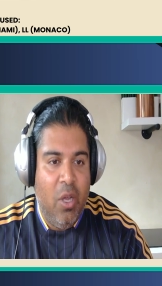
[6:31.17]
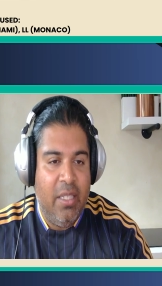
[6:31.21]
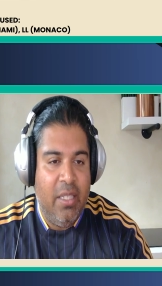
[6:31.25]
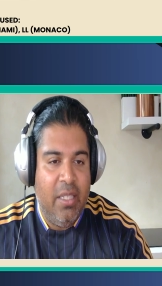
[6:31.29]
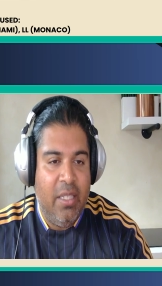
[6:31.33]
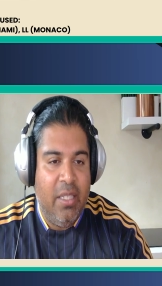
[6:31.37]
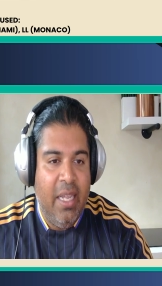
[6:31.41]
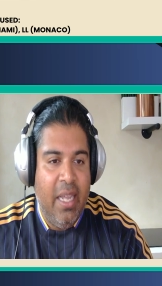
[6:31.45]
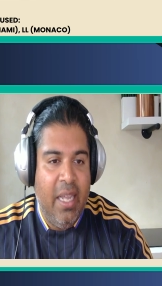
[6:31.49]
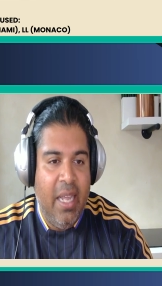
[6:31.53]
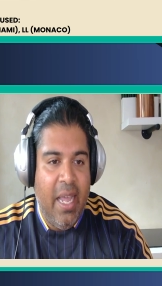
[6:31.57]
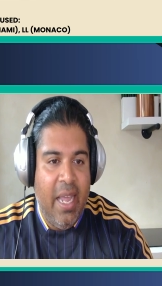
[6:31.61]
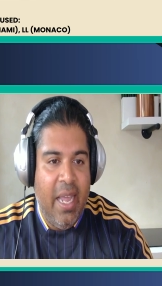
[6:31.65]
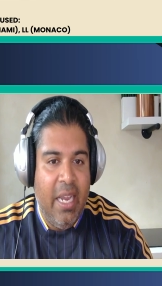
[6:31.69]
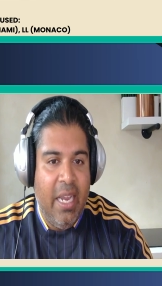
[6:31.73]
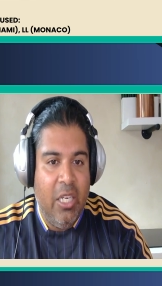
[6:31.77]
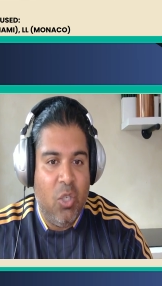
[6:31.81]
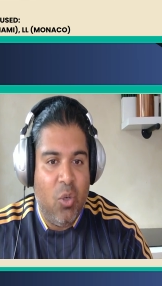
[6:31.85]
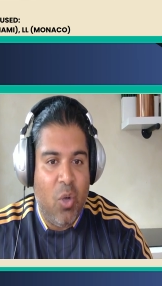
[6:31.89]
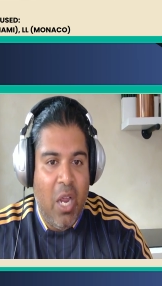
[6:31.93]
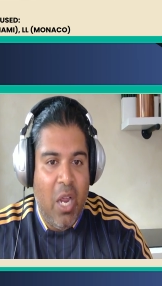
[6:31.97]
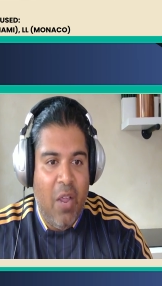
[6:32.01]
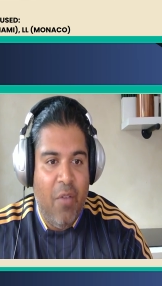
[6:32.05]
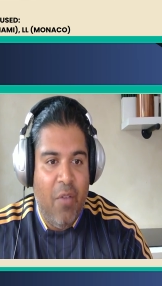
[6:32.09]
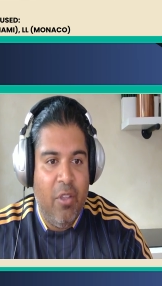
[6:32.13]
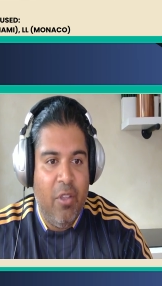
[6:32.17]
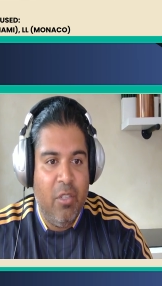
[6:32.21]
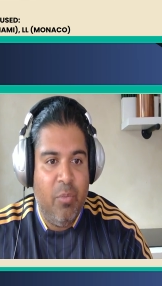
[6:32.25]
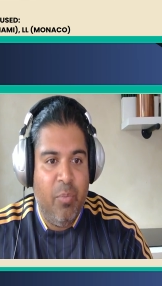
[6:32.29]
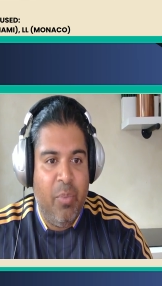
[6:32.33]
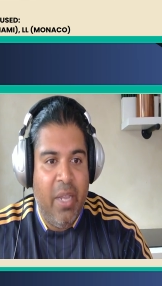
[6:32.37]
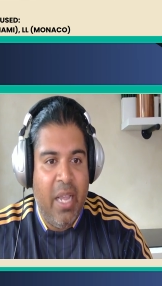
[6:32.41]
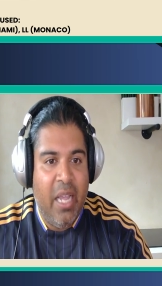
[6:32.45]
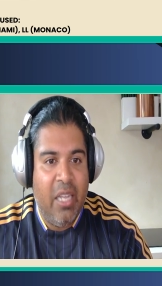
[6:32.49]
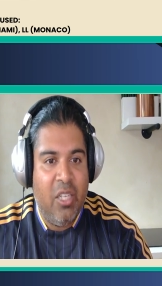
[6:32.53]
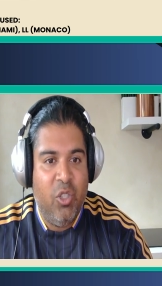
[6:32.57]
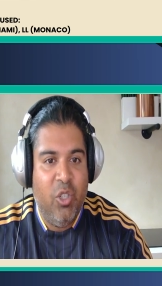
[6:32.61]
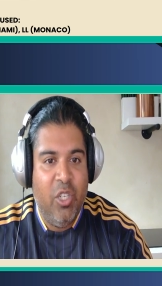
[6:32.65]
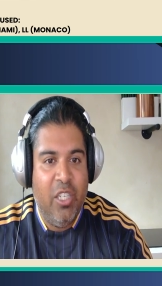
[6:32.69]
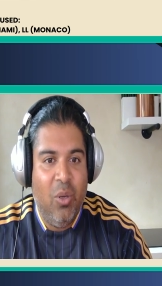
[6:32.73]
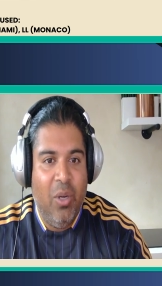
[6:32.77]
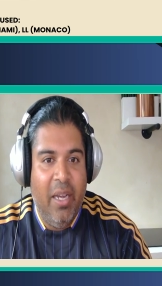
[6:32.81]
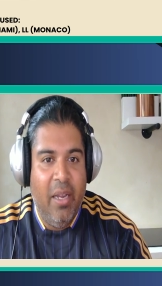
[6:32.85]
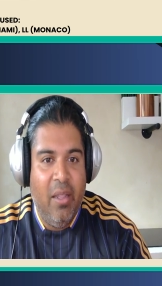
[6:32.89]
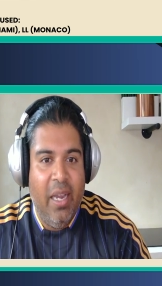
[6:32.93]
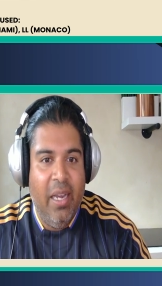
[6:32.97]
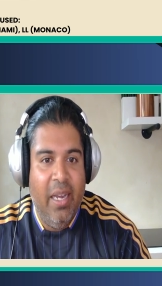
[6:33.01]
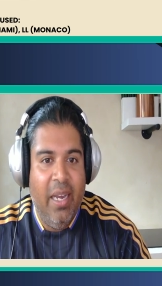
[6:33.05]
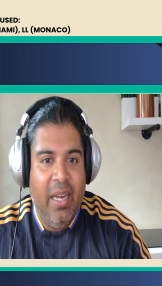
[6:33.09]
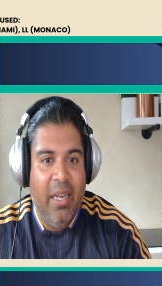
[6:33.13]
Tier A drivers, Piastri
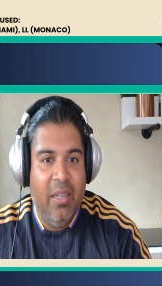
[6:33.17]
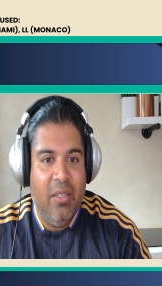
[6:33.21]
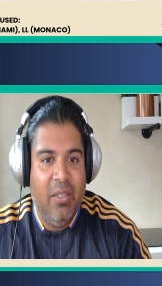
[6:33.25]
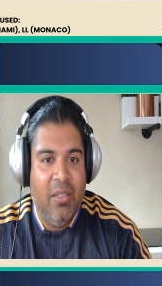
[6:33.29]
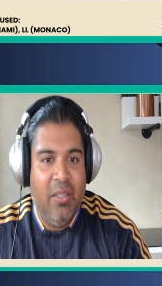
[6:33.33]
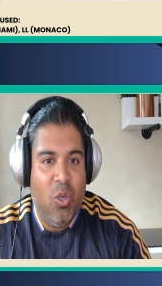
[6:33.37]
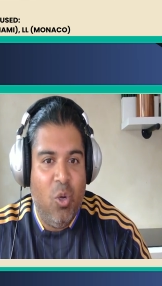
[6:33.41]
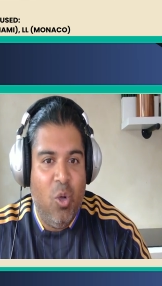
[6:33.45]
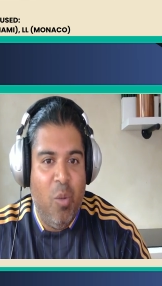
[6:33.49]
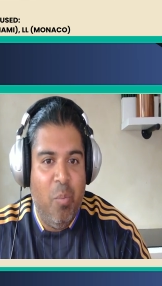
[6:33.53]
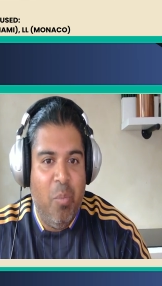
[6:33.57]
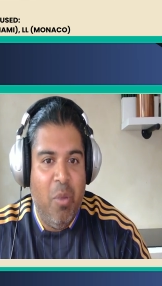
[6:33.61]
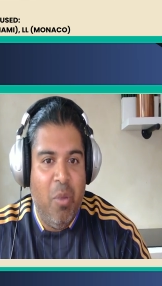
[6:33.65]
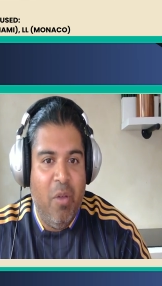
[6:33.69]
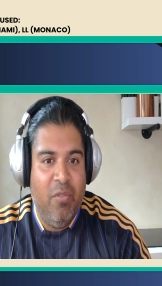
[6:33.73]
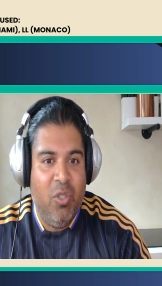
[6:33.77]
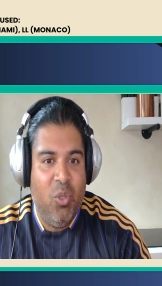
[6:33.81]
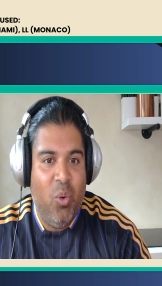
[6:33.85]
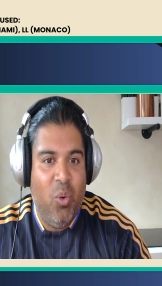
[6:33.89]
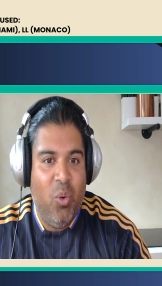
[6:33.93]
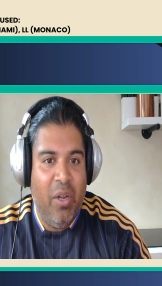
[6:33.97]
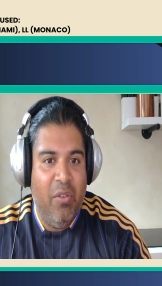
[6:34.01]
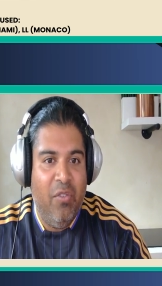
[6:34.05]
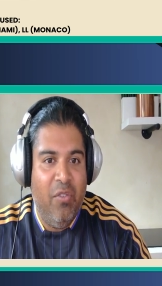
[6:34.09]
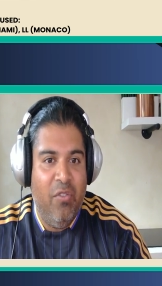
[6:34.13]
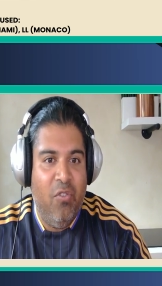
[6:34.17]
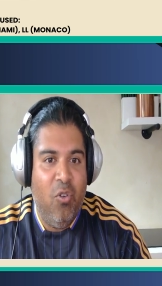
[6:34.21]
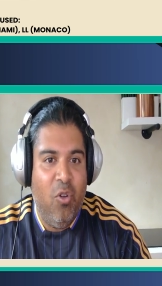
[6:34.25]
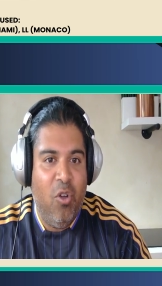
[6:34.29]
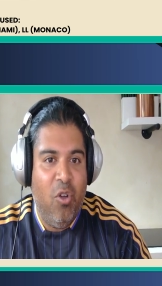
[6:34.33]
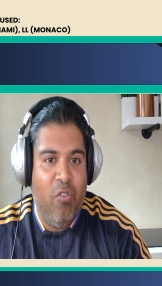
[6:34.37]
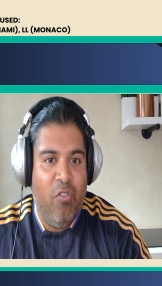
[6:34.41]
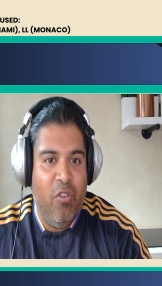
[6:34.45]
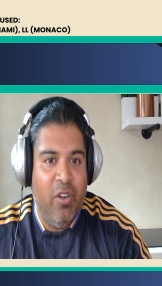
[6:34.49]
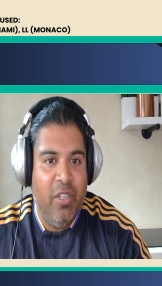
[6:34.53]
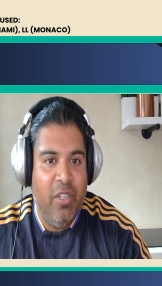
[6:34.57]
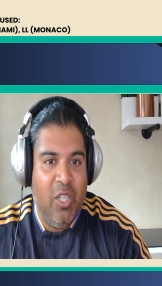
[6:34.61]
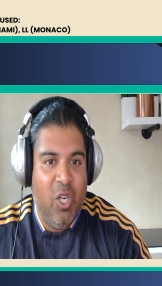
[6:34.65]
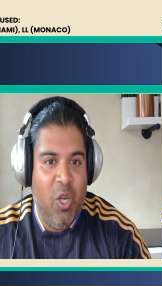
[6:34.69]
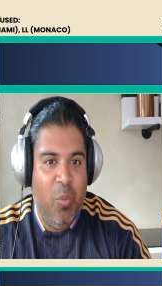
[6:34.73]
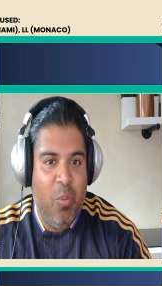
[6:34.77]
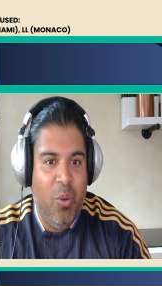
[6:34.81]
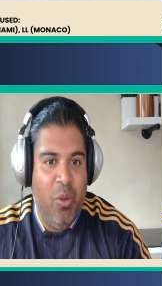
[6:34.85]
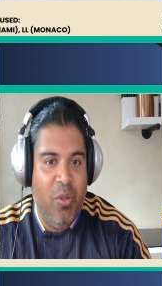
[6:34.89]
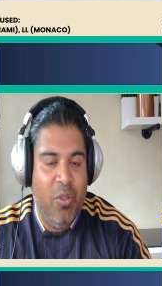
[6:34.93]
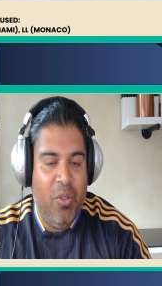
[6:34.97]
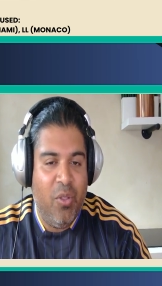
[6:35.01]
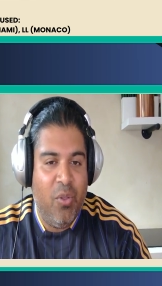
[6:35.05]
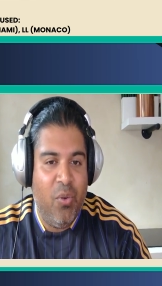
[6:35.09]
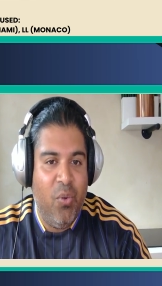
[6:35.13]
needing to score above 24 for a
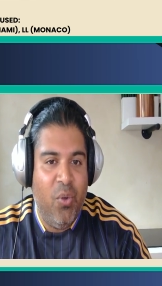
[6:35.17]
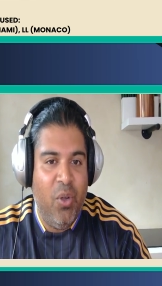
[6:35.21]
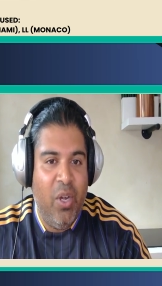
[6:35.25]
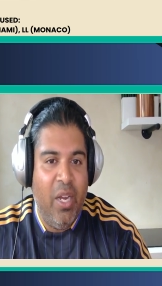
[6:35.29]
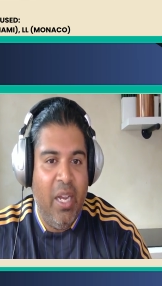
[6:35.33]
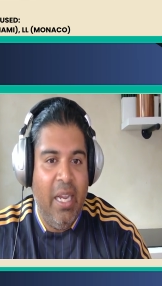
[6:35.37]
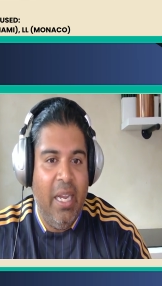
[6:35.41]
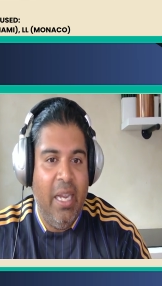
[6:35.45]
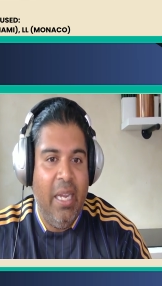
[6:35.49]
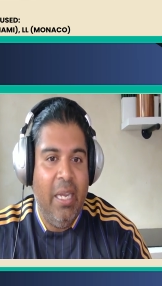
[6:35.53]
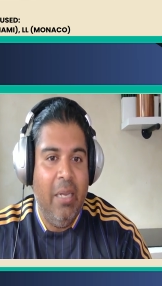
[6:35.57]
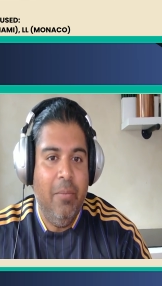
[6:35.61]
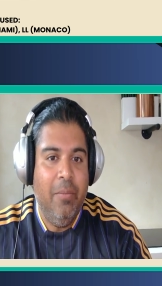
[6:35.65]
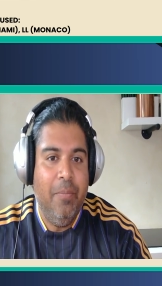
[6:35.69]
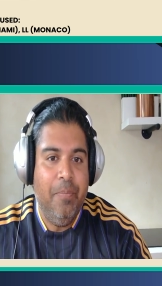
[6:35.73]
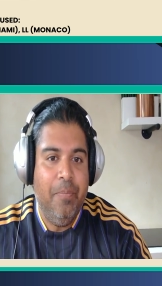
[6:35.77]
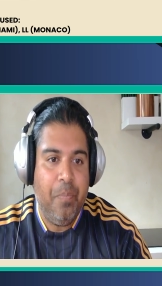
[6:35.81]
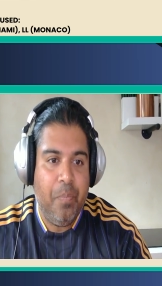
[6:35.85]
0.3.